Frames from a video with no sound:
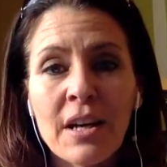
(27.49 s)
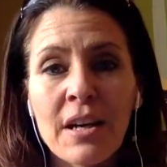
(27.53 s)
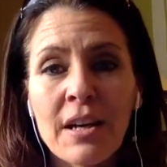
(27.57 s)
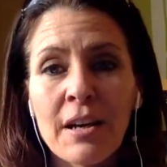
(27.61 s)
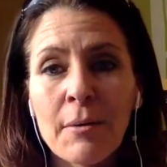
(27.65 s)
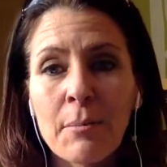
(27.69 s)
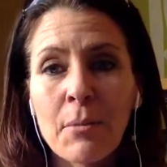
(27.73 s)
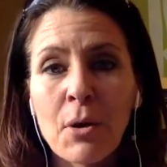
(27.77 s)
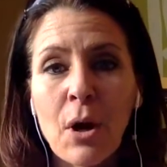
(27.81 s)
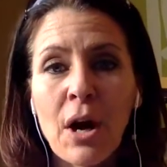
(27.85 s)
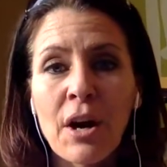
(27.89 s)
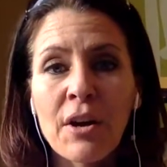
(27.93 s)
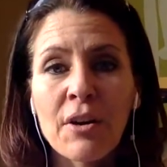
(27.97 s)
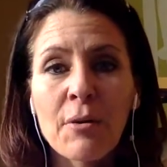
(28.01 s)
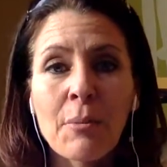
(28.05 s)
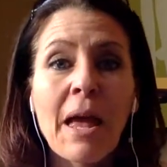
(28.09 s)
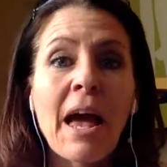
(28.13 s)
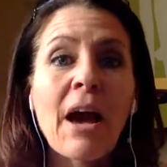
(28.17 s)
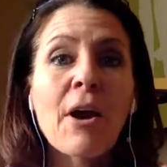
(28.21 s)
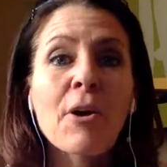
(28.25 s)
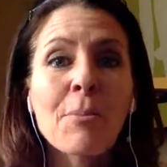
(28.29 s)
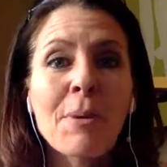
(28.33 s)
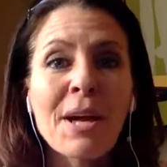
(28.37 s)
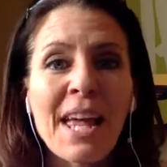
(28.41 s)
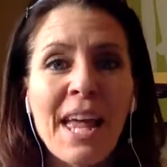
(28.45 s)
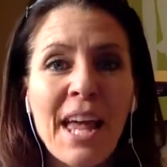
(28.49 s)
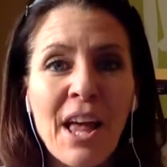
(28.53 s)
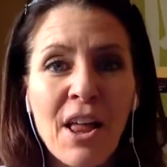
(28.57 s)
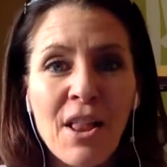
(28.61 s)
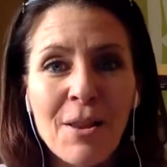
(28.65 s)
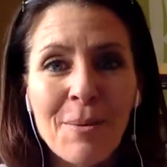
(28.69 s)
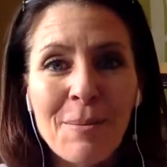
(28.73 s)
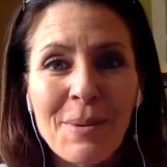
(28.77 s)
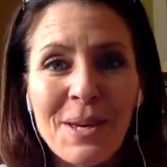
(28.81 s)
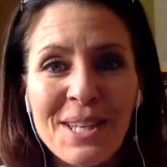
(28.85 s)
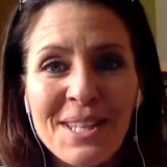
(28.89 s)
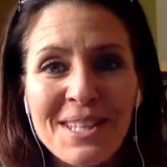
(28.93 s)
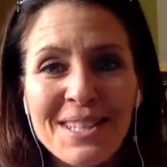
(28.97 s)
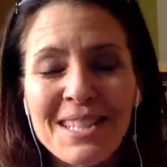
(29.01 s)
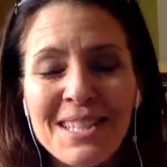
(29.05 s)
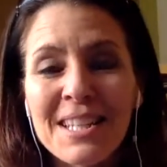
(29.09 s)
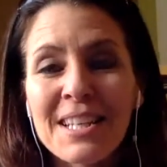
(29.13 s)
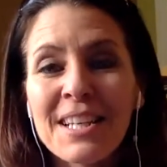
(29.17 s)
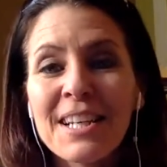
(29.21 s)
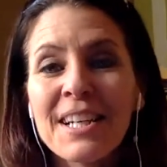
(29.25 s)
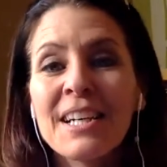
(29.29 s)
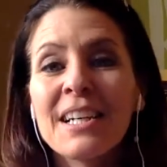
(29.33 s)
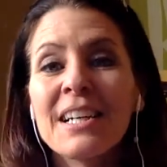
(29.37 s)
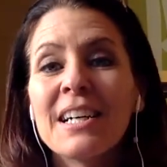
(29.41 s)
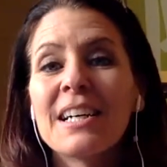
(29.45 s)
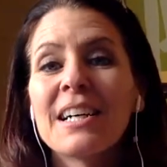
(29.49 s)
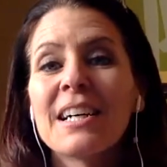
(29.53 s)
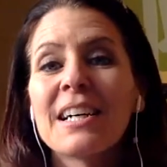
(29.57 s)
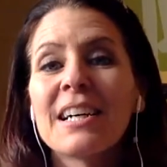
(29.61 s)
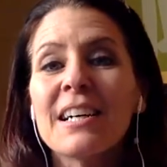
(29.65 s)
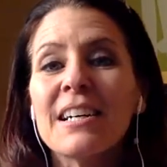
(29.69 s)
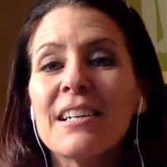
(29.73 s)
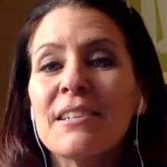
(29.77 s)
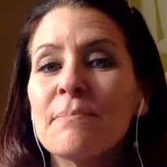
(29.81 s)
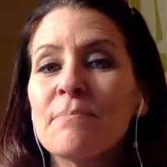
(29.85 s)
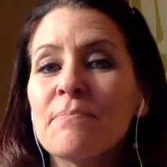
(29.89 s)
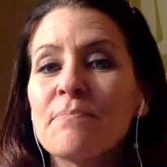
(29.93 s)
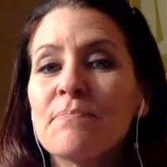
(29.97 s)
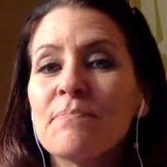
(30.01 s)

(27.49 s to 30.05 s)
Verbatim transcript: um, out, of, out of my element. Um,